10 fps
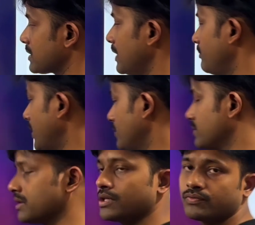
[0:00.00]
scale. By
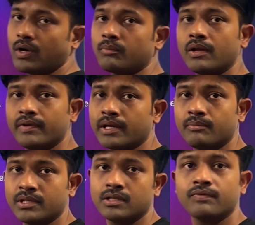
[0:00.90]
using this formula we can
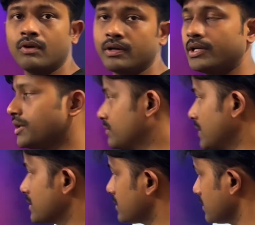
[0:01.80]
measure Fahrenheit to
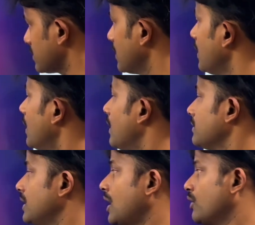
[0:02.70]
Celsius.
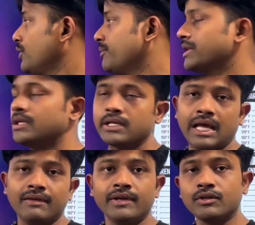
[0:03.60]
Then how do you measure
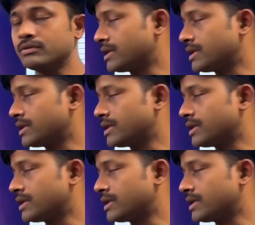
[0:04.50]
Kelvin to